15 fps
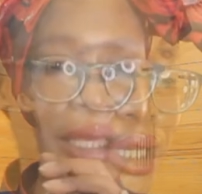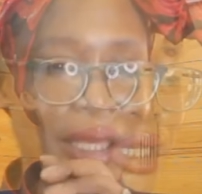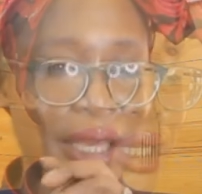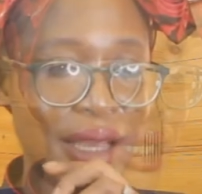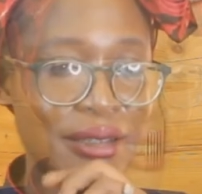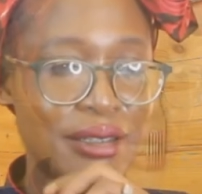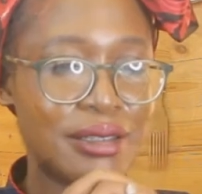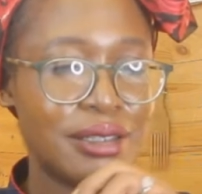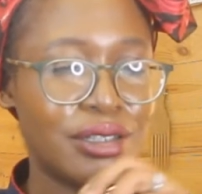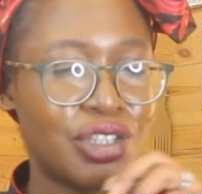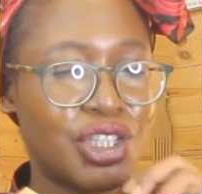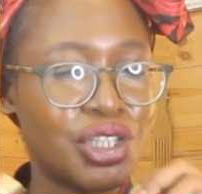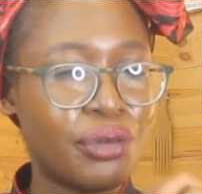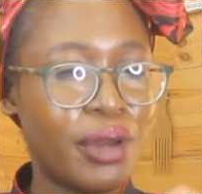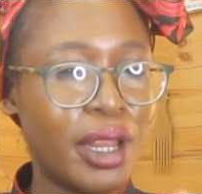Yes, there's
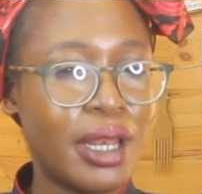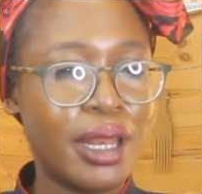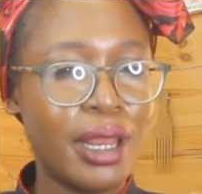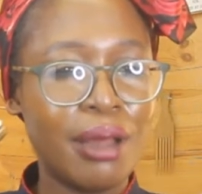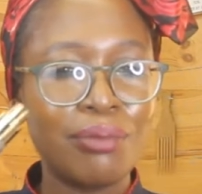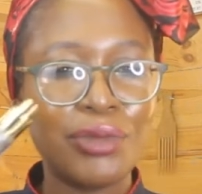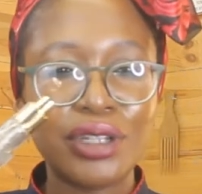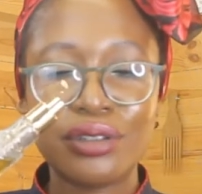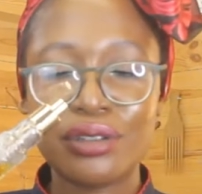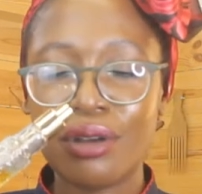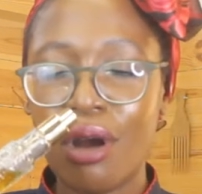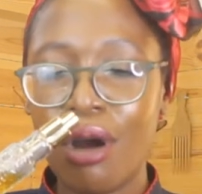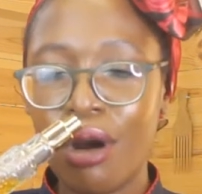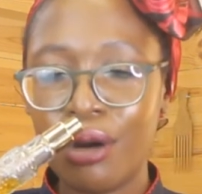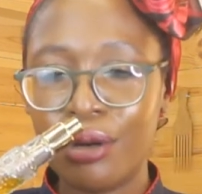geranium, there's
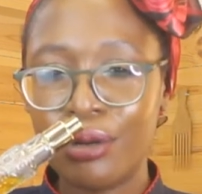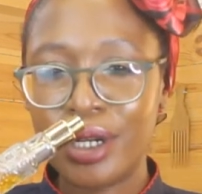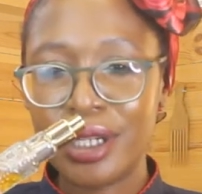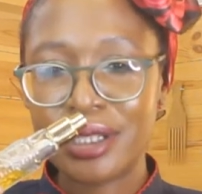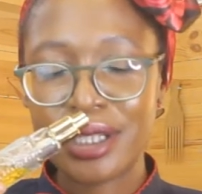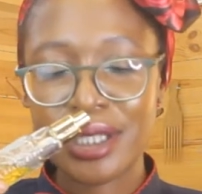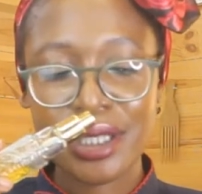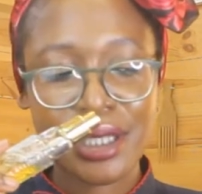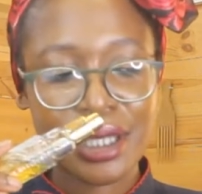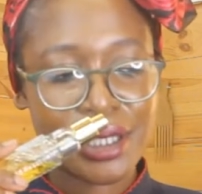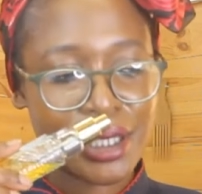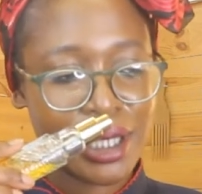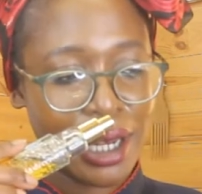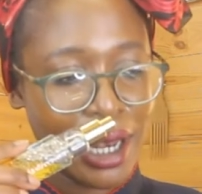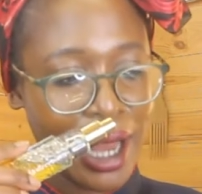orris,
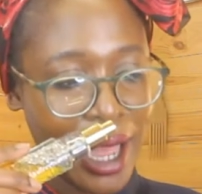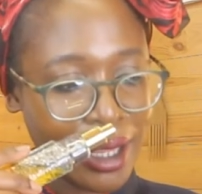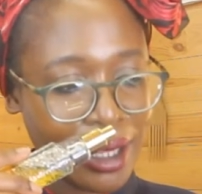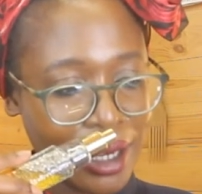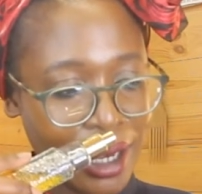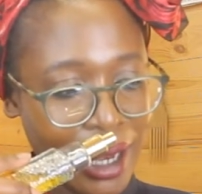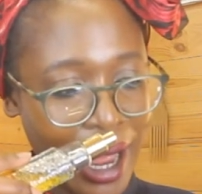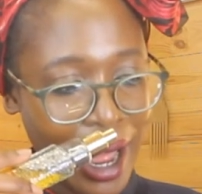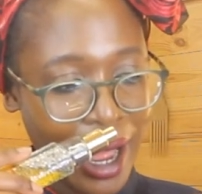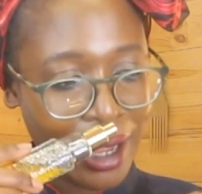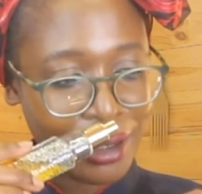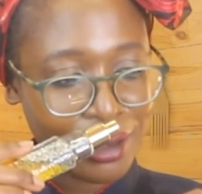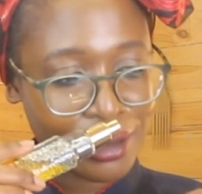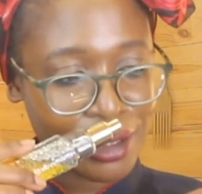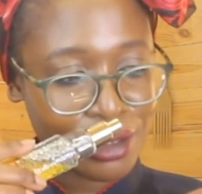there's ylang
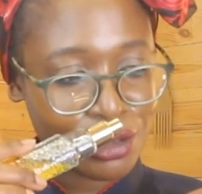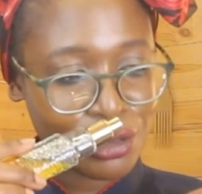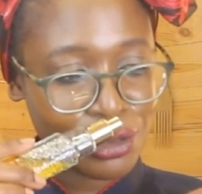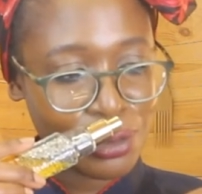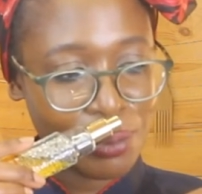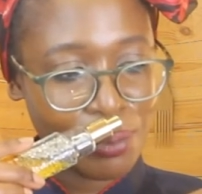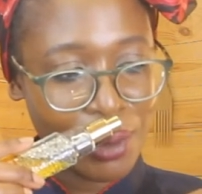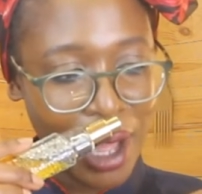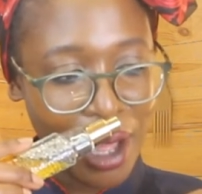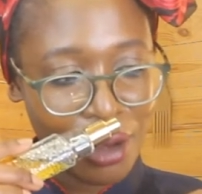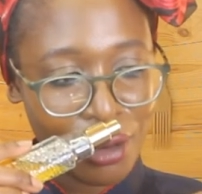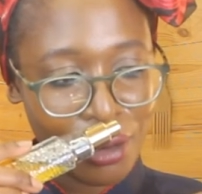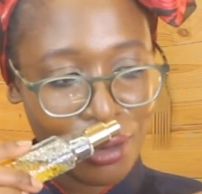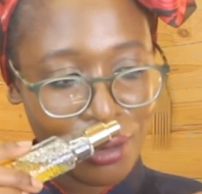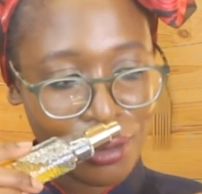ylang, there's
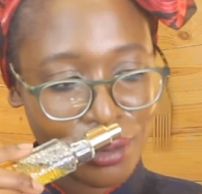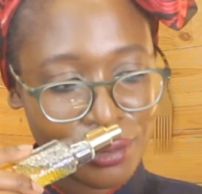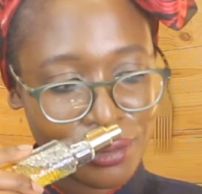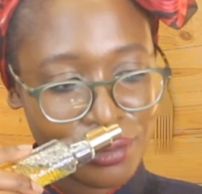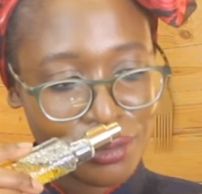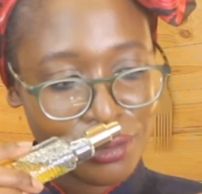tobacco,